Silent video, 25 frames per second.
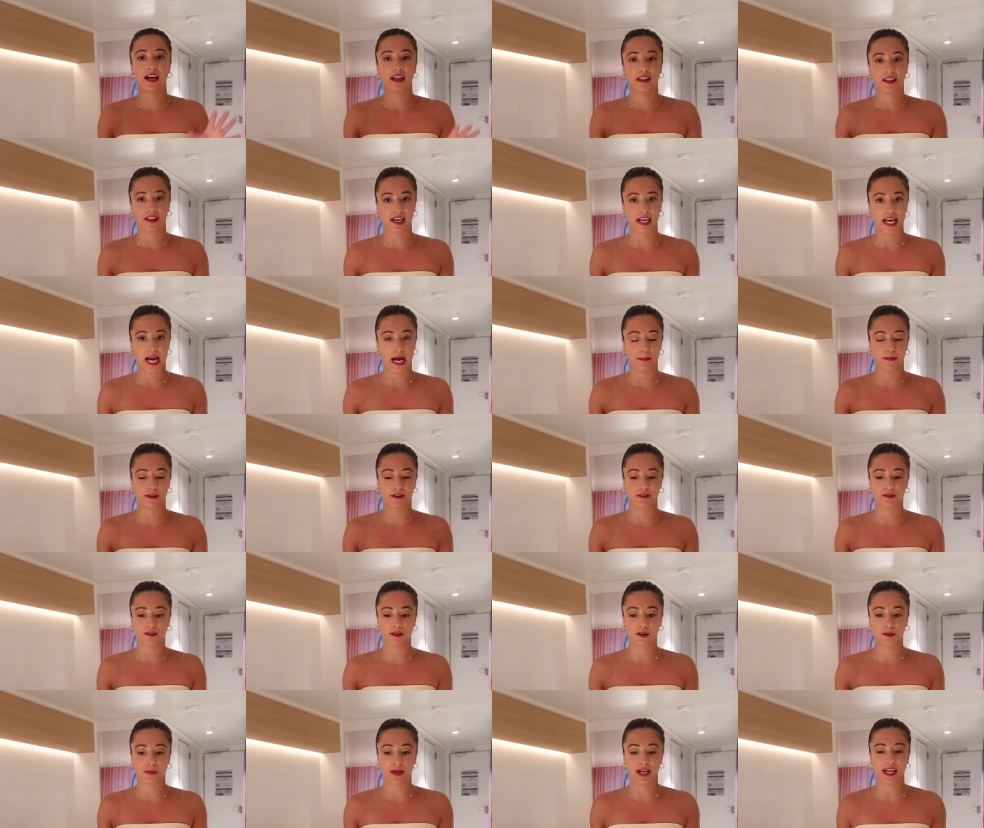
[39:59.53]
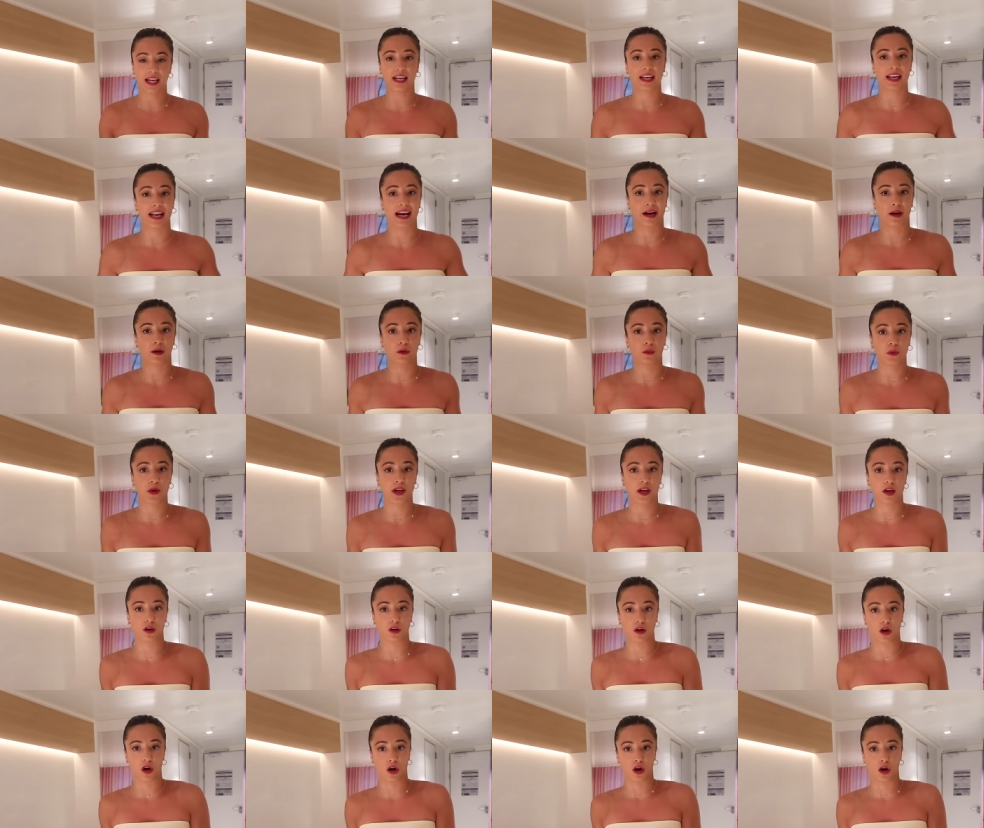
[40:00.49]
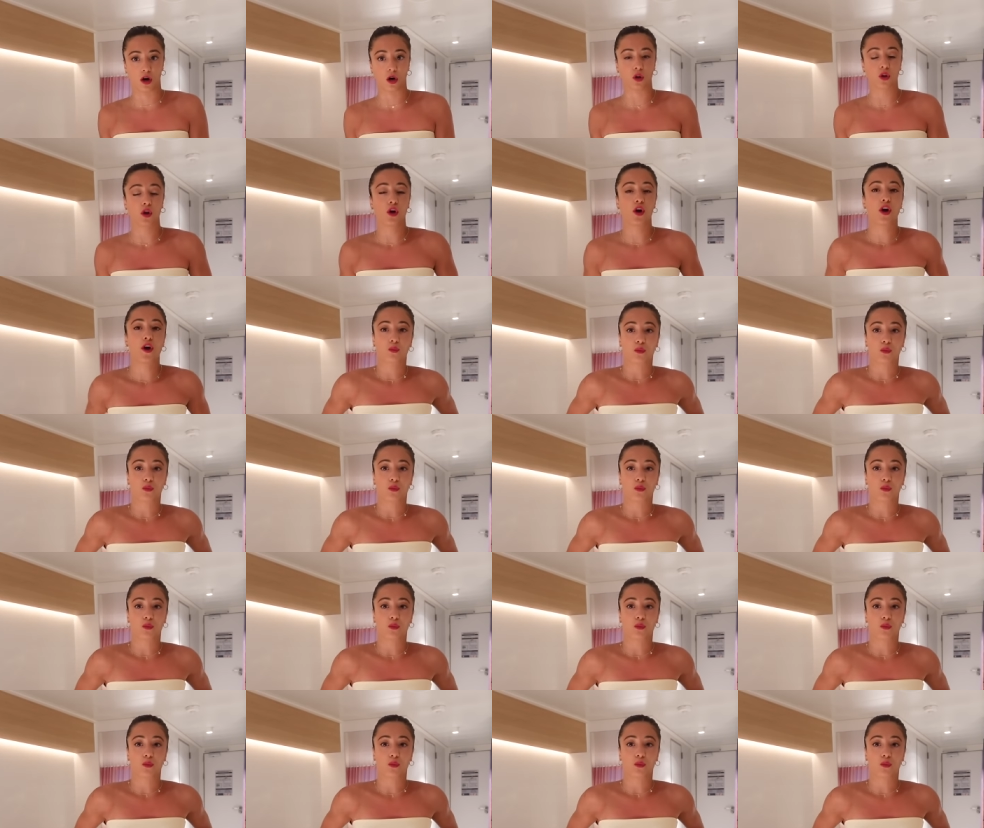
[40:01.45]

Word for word: the cabin for a bit and now we are all